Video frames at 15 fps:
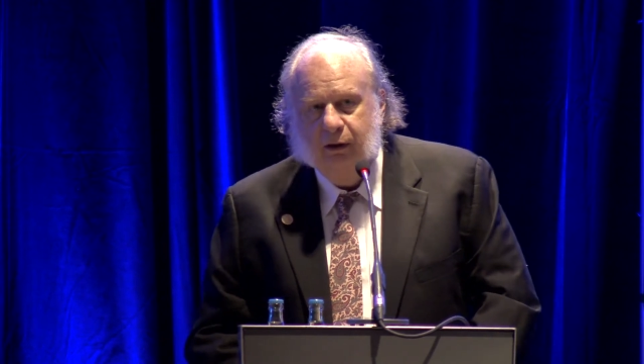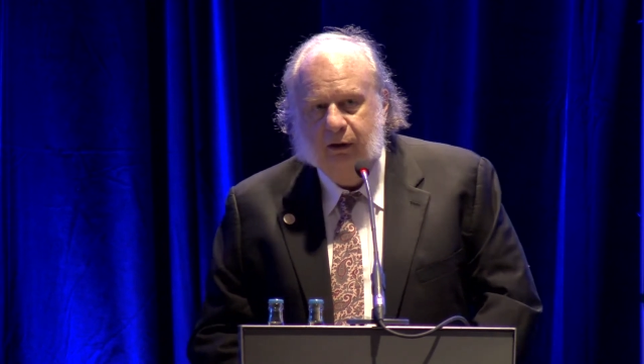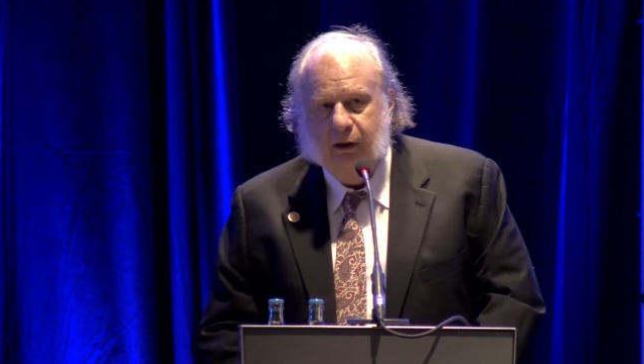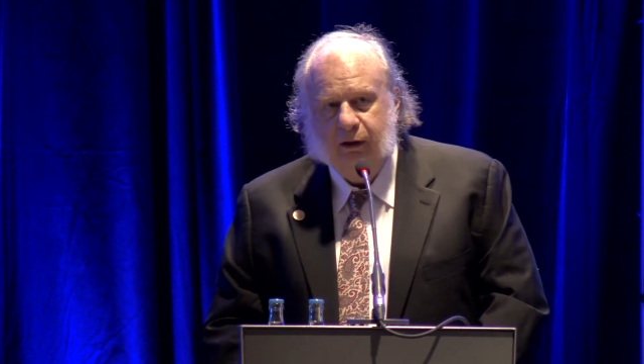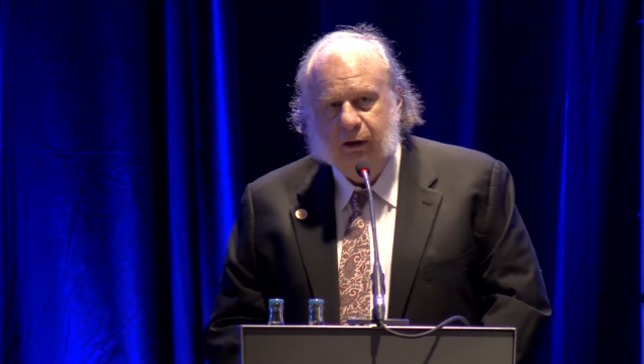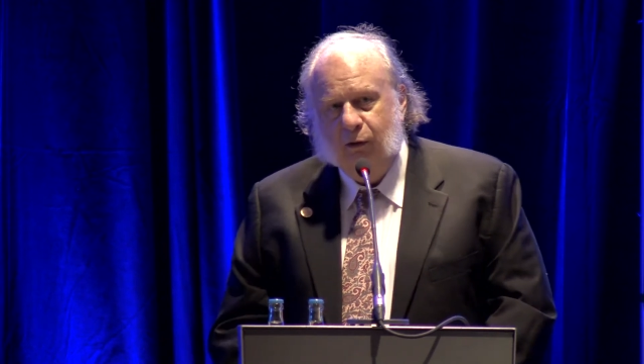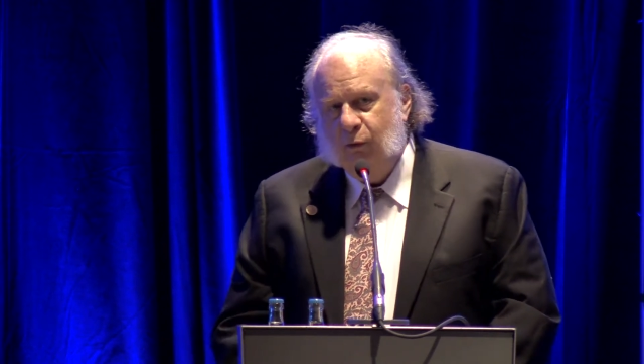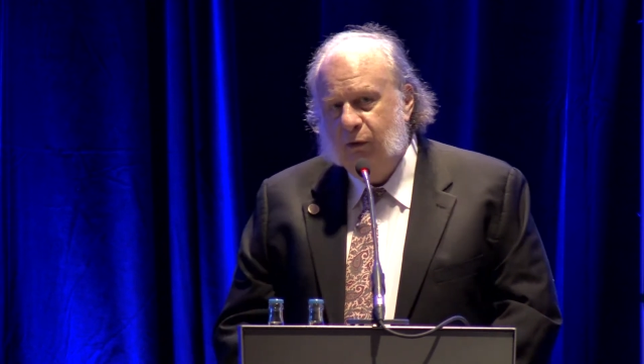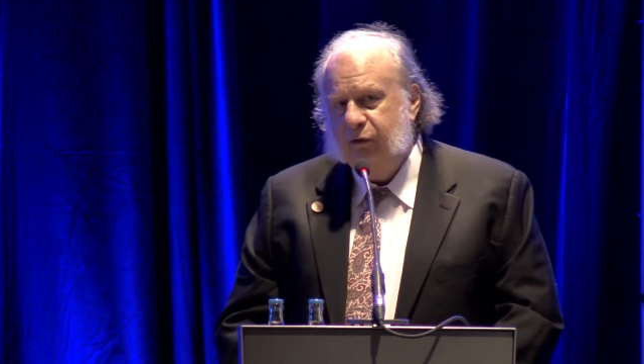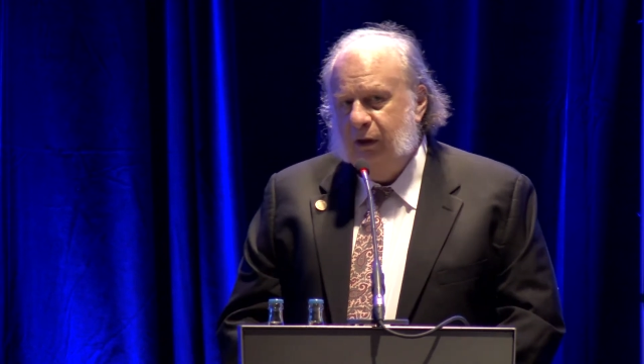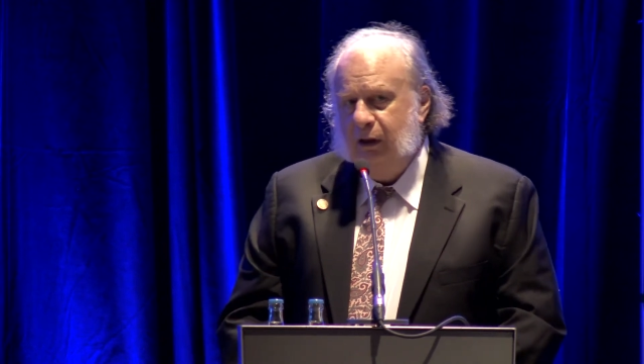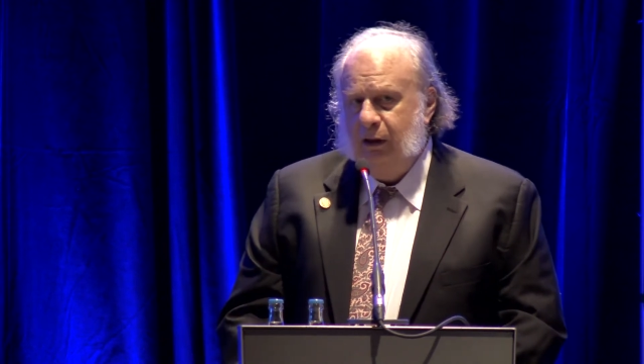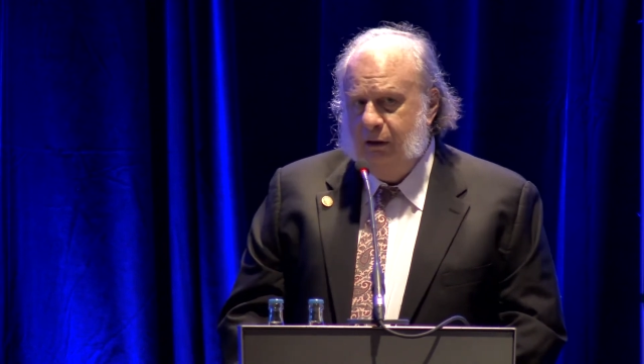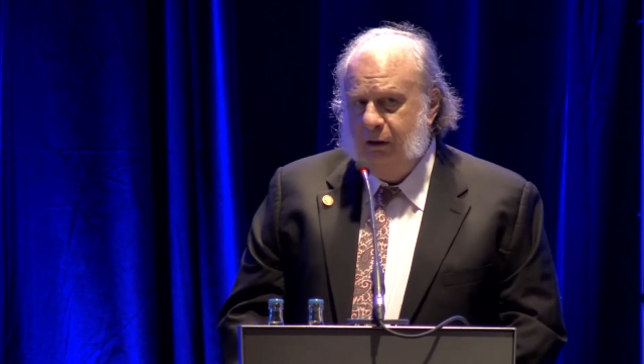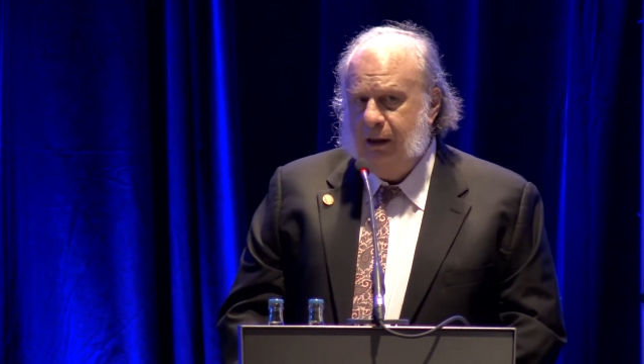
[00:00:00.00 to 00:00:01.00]
that there was
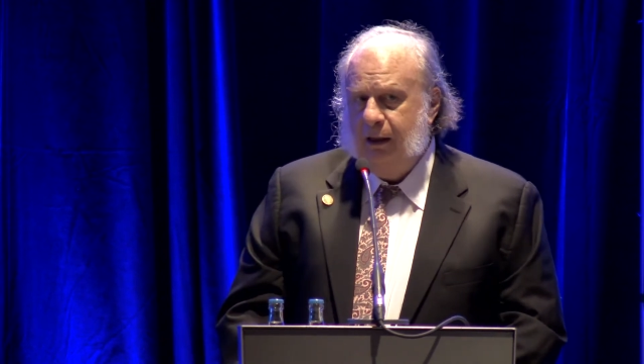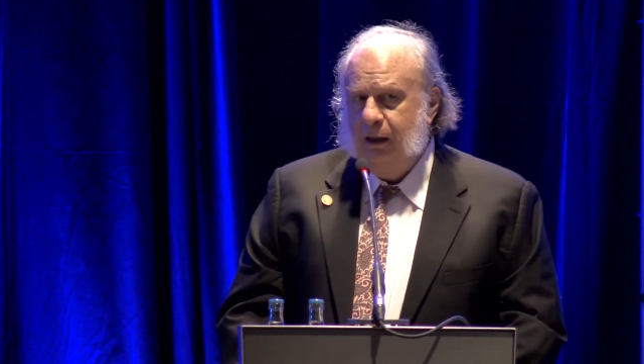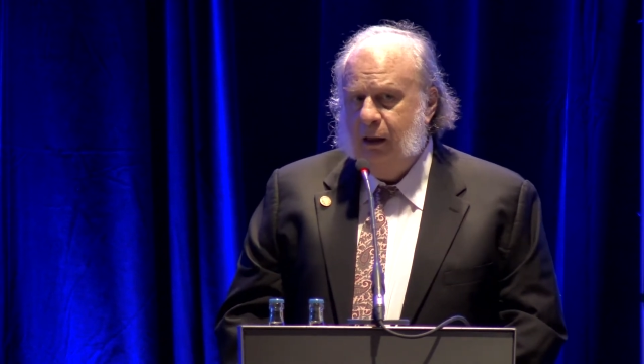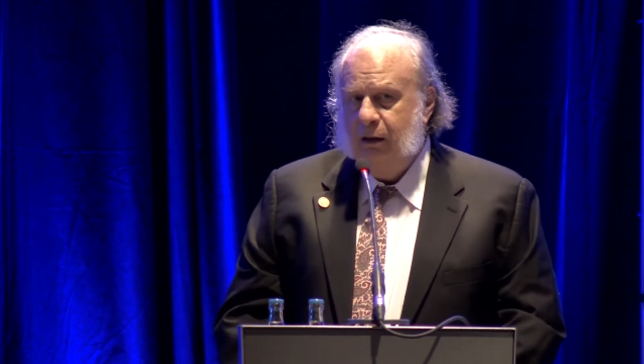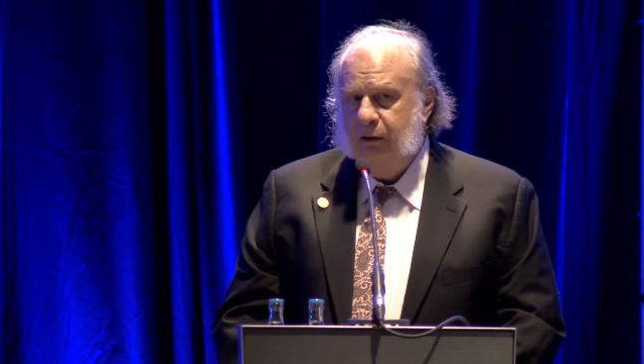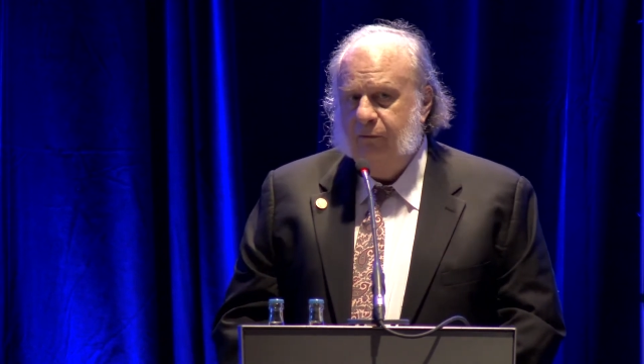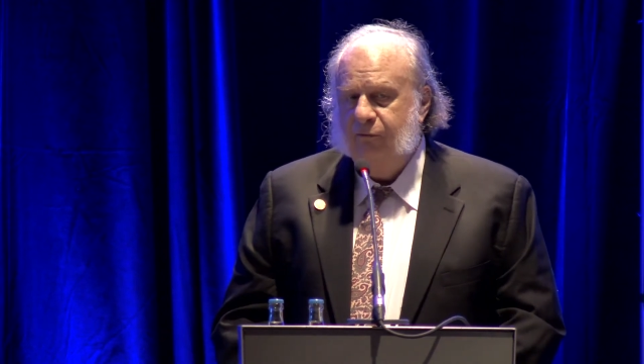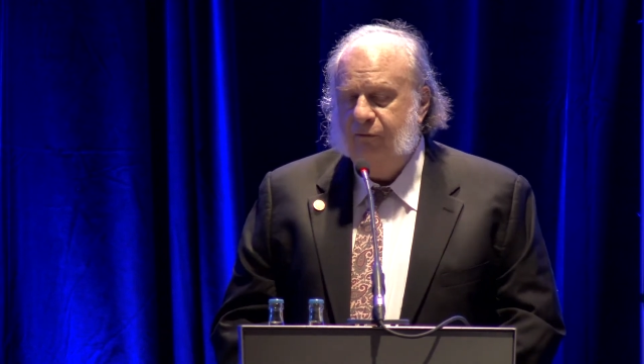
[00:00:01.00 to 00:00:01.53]
an internet hall of